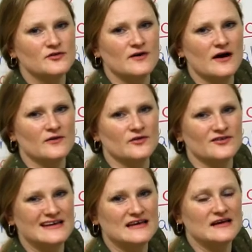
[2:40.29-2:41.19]
2
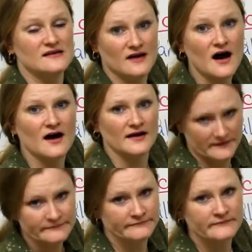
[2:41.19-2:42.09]
vowels, E and I.
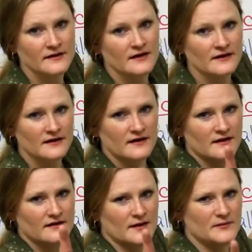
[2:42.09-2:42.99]

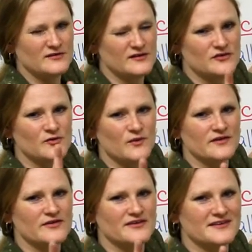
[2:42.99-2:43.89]
Let me teach you
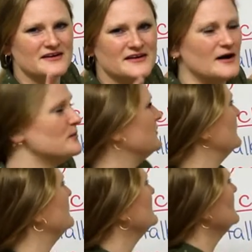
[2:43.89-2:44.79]
one thing that'll help you.